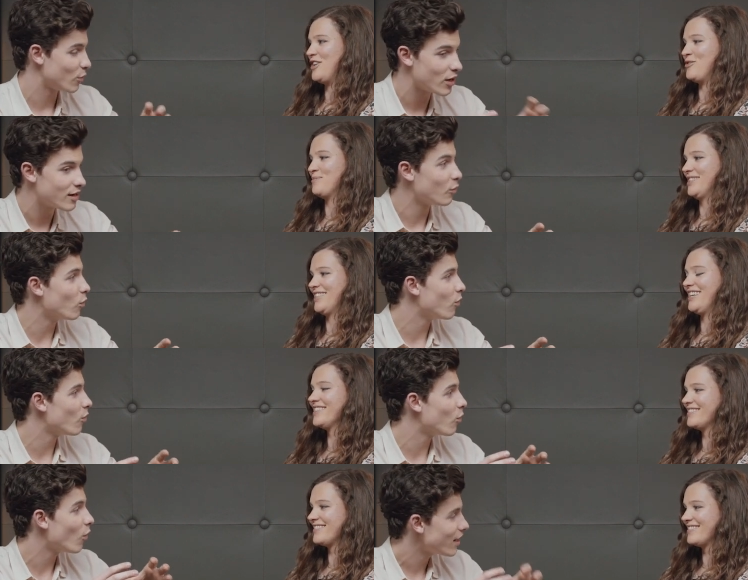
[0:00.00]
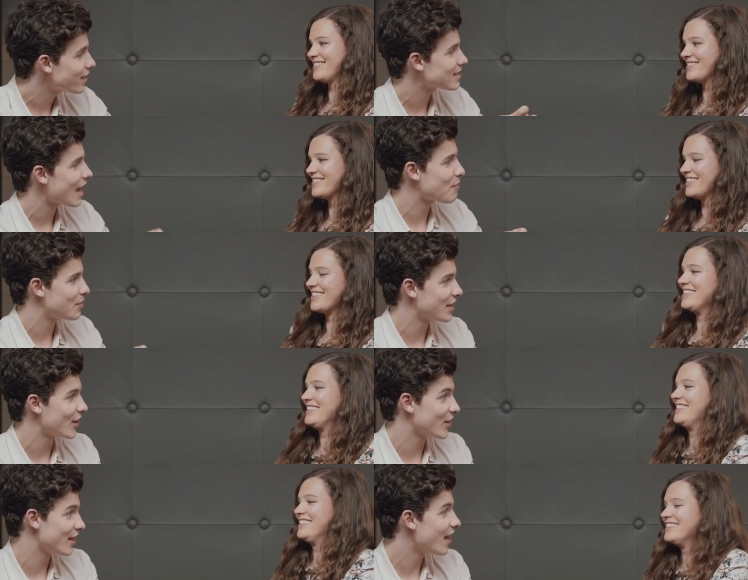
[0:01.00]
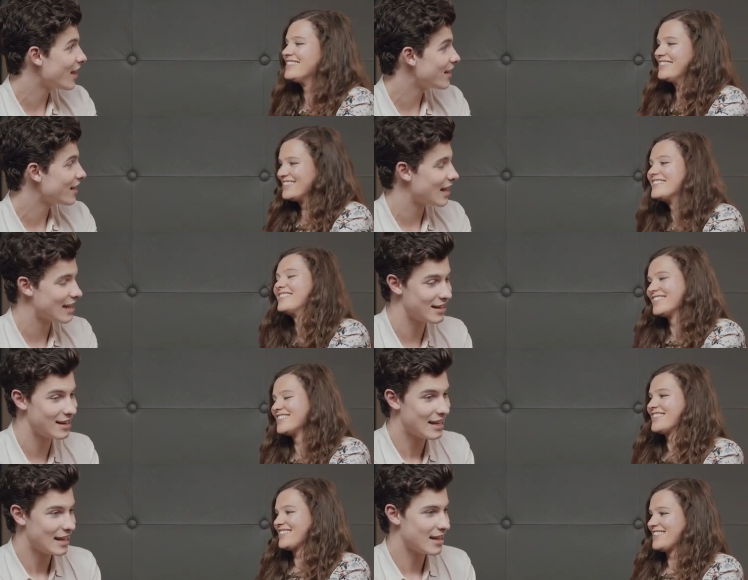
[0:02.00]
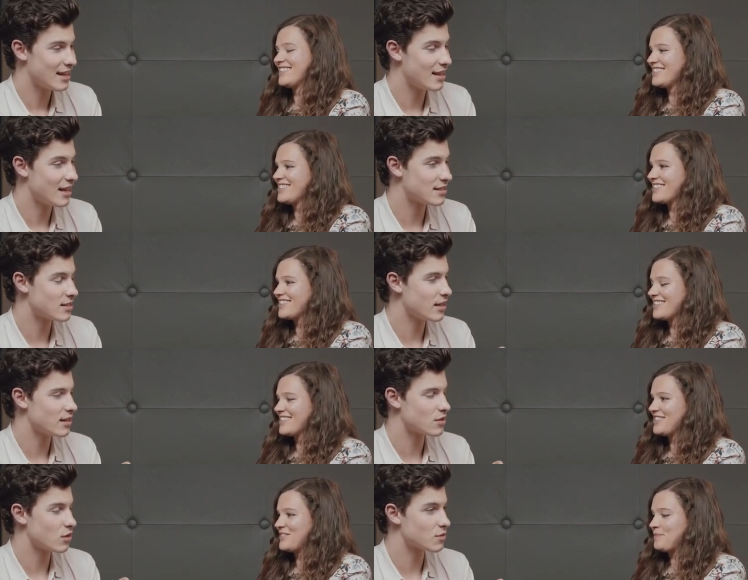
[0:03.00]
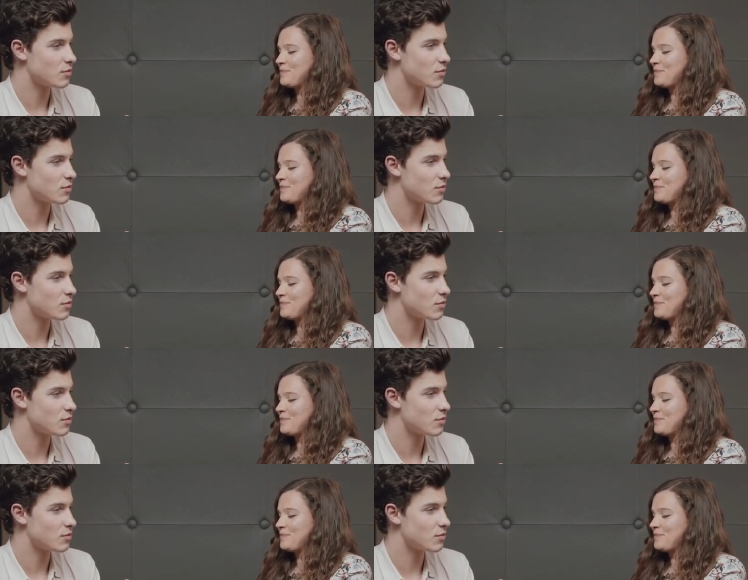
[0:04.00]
Speaker 1: what, what is happening online. And it's, it's those,